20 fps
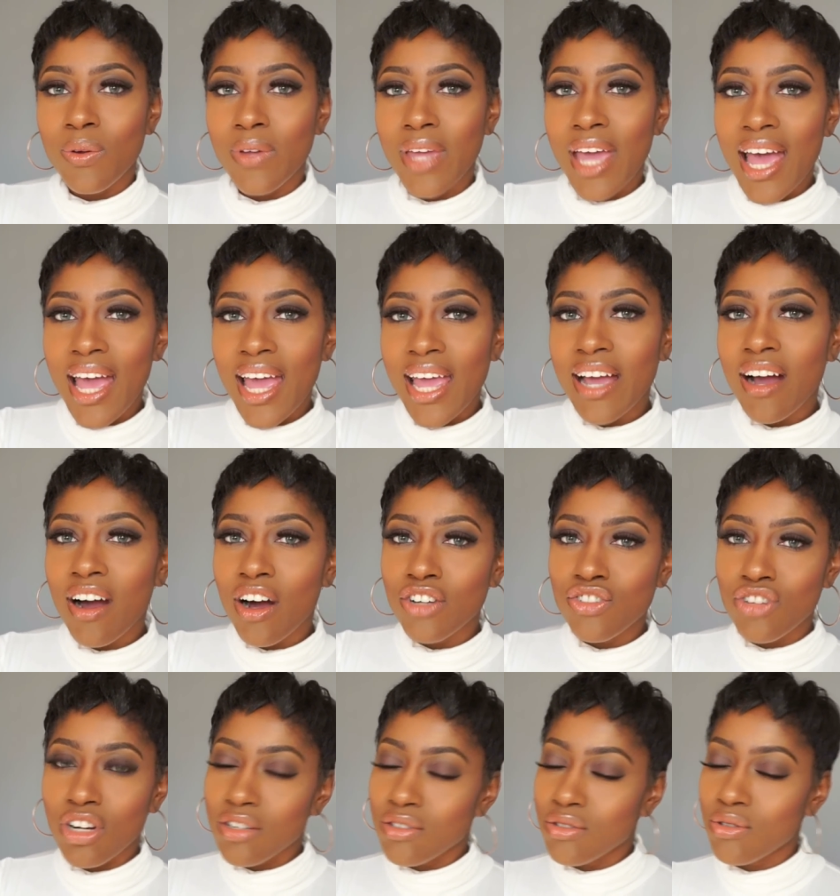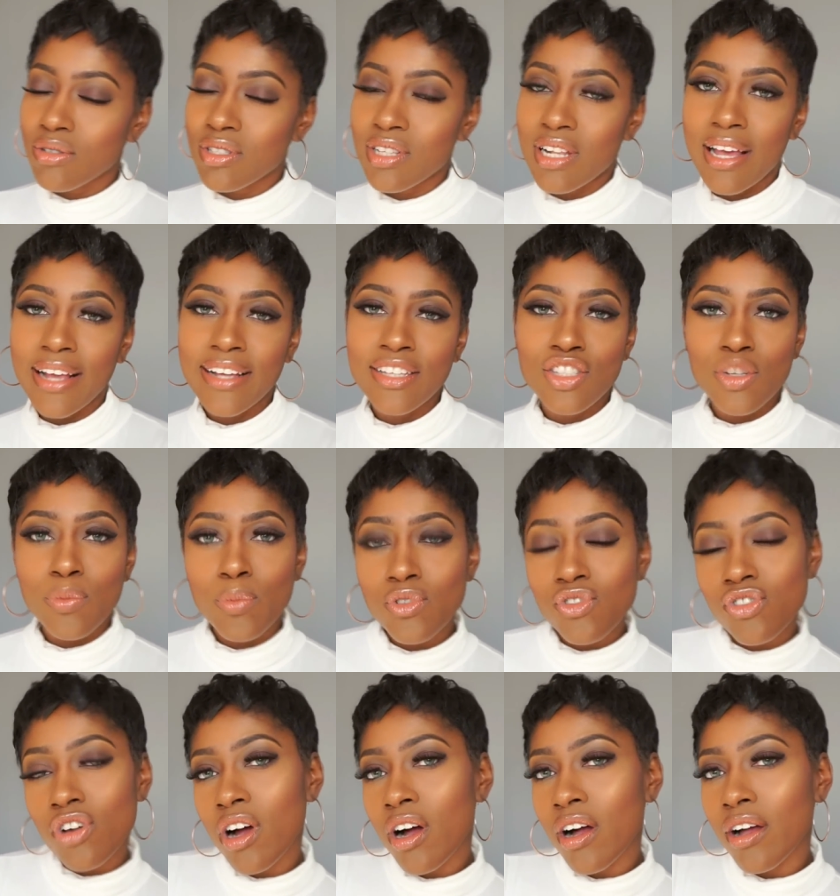UK our drugstores like
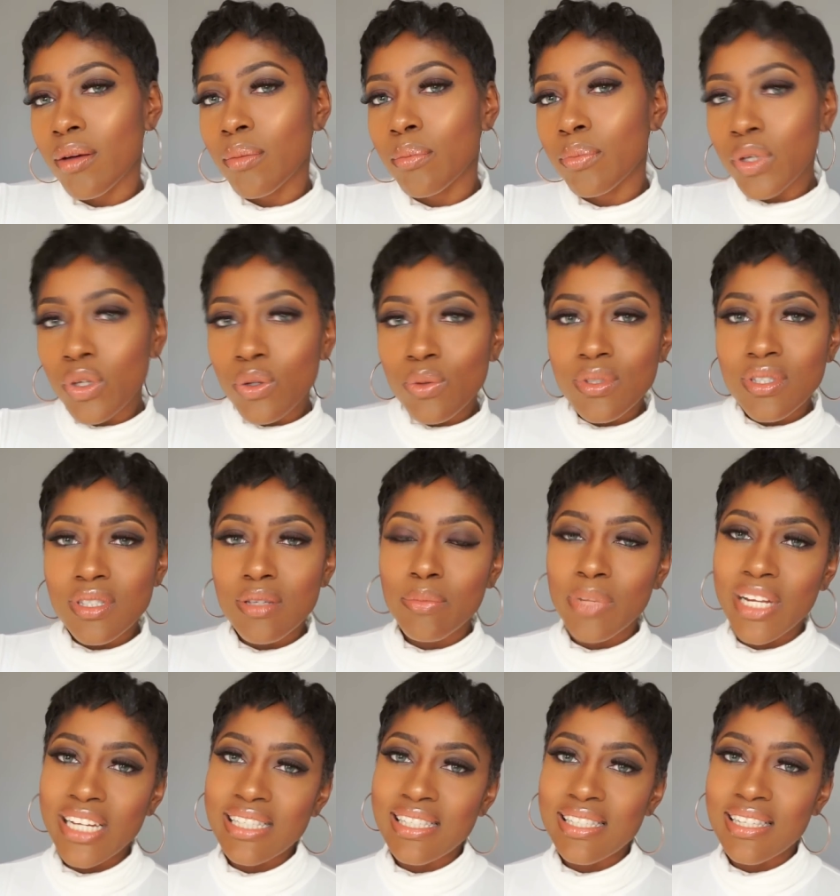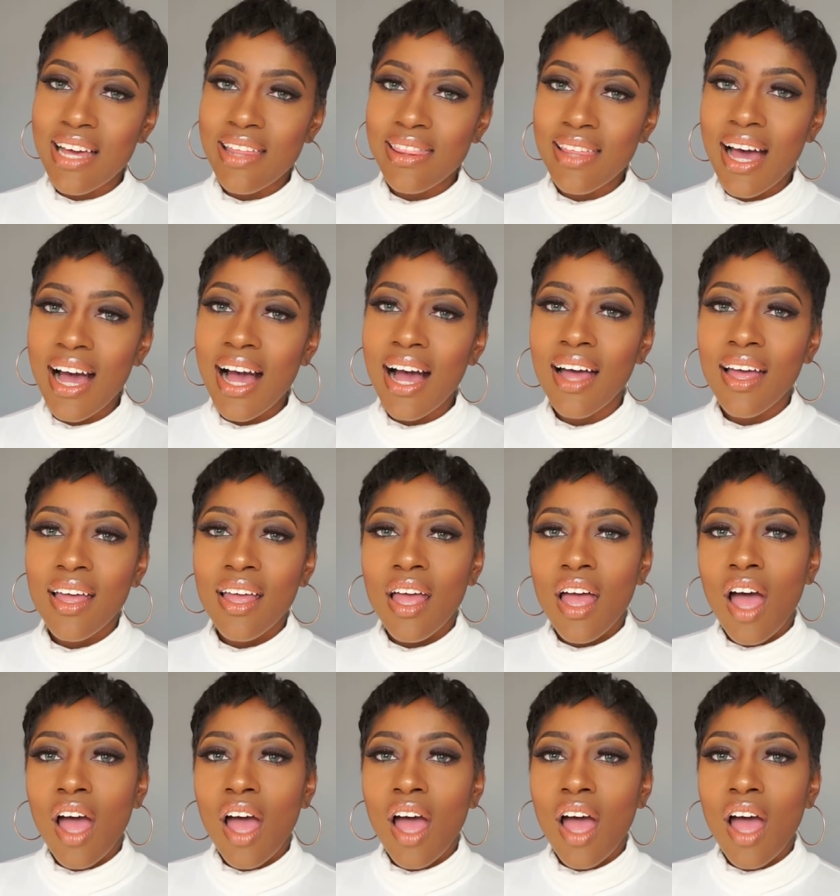Superdrug and Boots and places like that